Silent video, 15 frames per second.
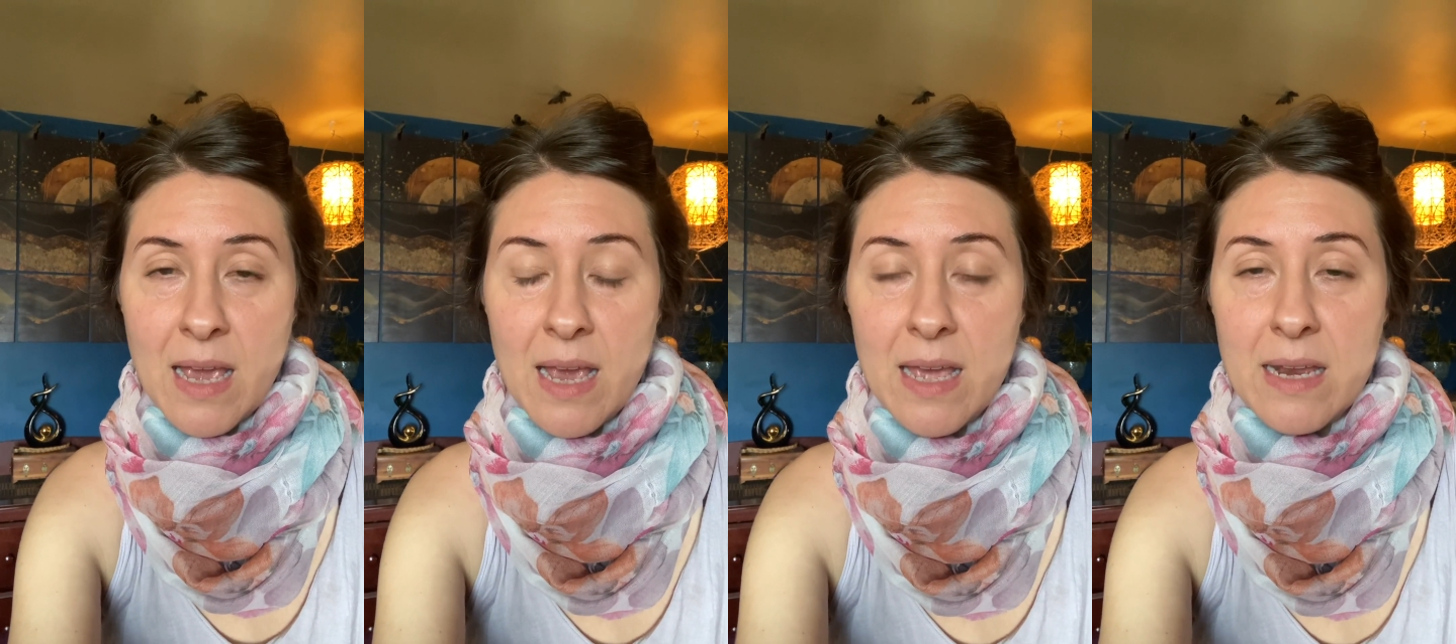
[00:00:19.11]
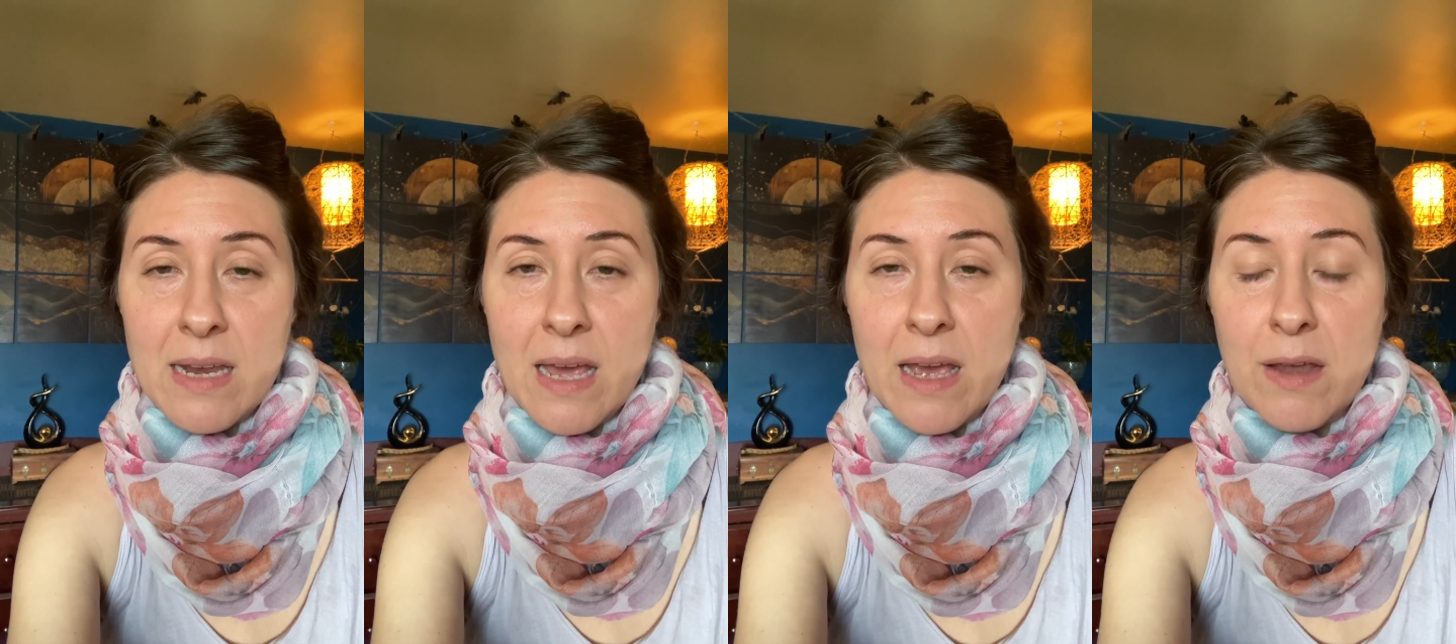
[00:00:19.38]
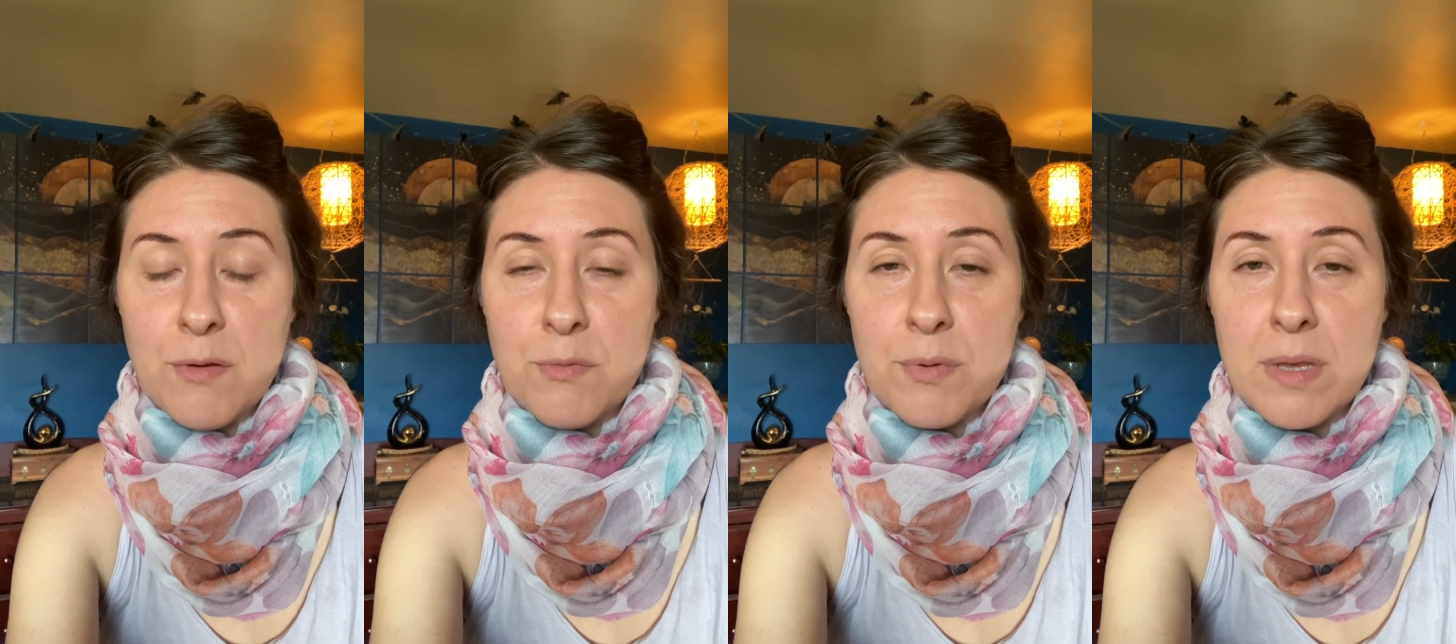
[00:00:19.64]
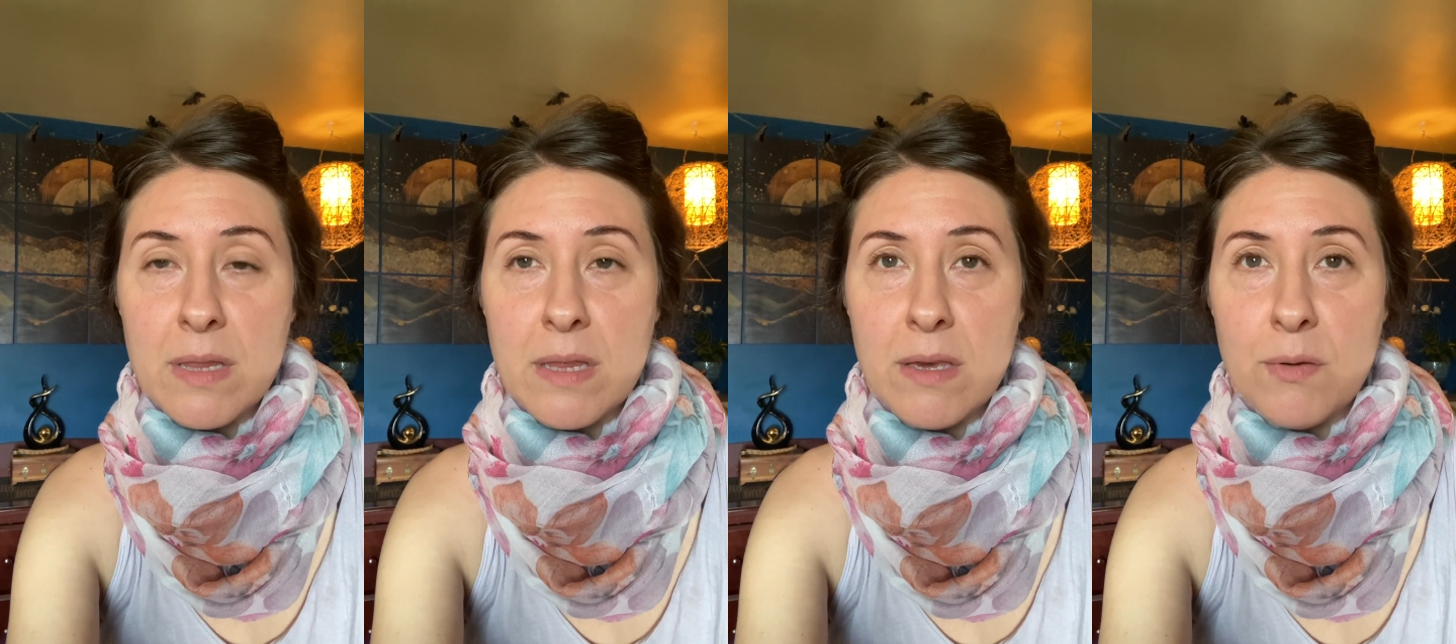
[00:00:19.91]
And I
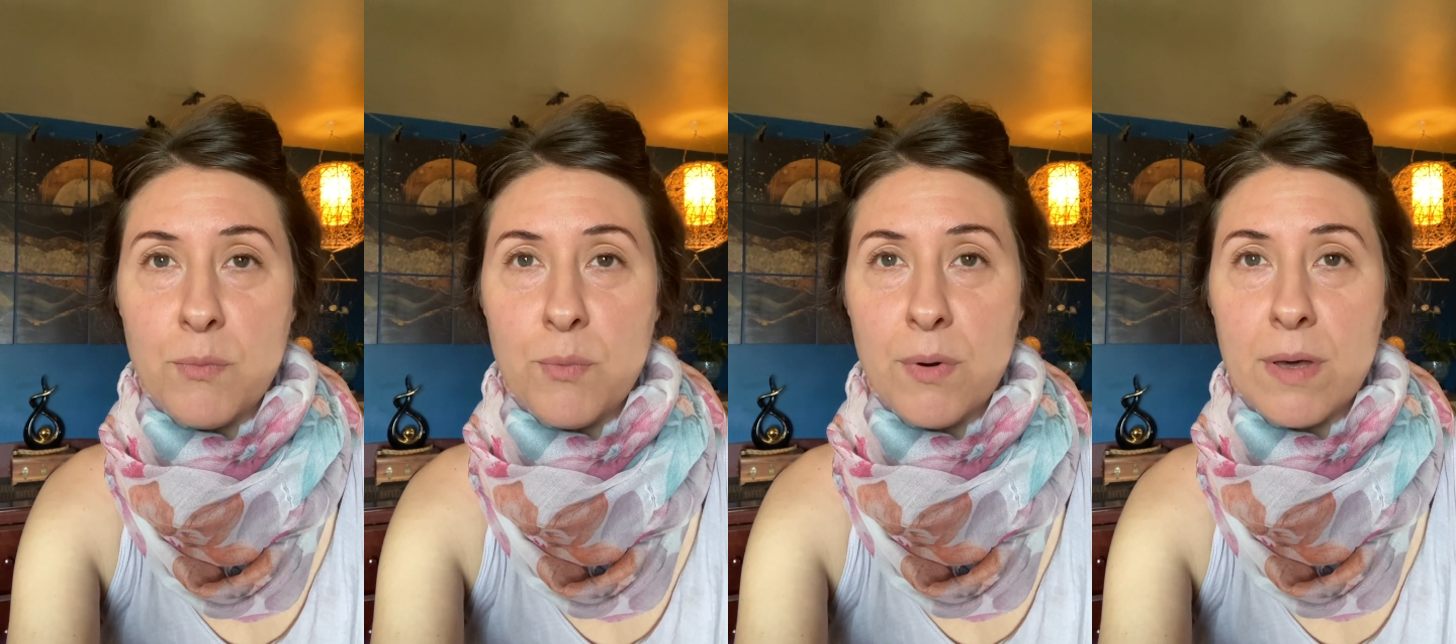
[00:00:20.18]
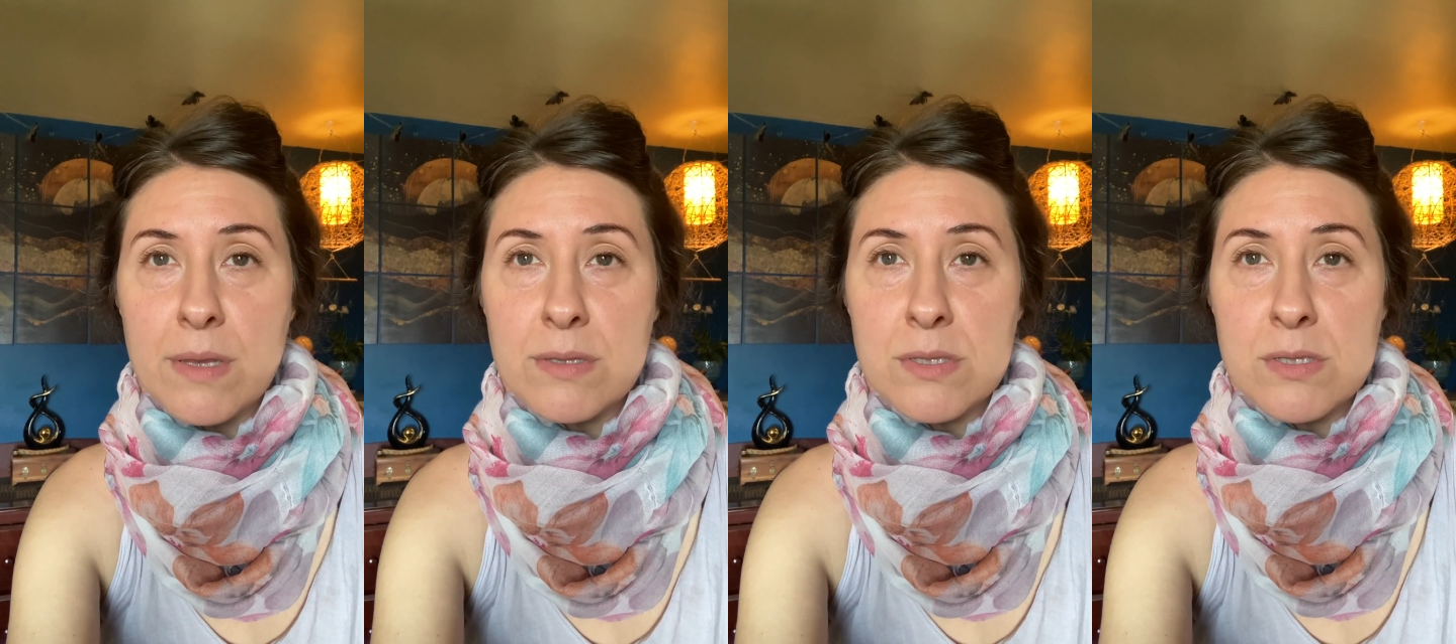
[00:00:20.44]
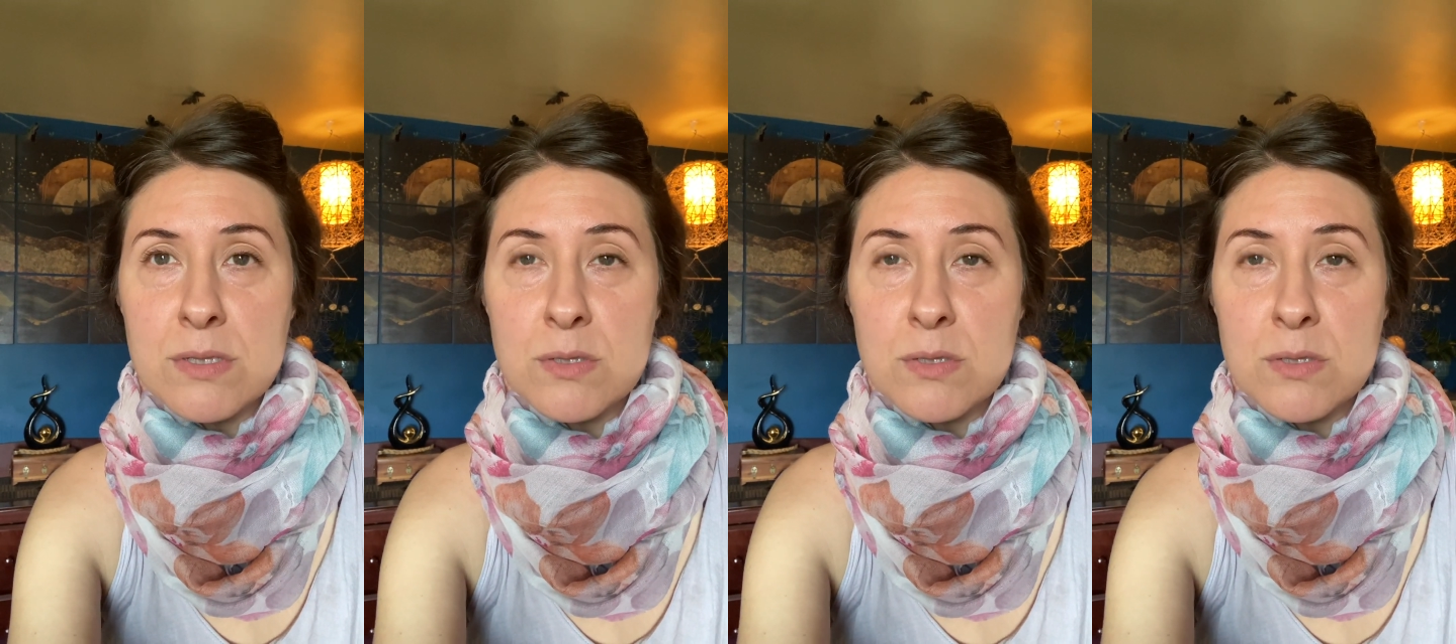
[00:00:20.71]
really want